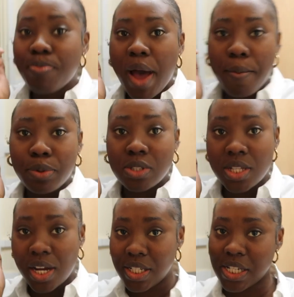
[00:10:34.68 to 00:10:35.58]
my
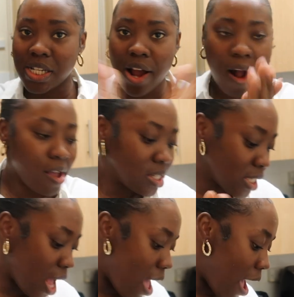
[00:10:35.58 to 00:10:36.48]
study.
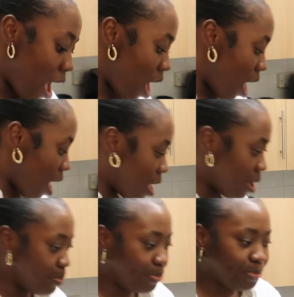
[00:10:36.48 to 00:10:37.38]

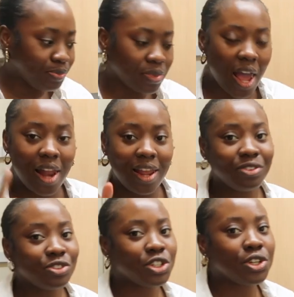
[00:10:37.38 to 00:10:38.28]

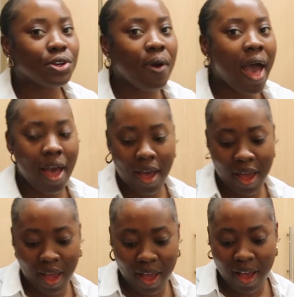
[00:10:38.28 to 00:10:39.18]

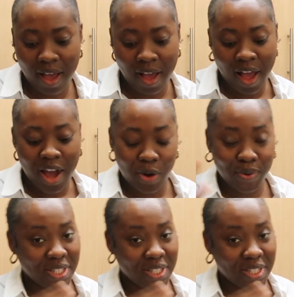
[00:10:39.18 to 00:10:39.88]
I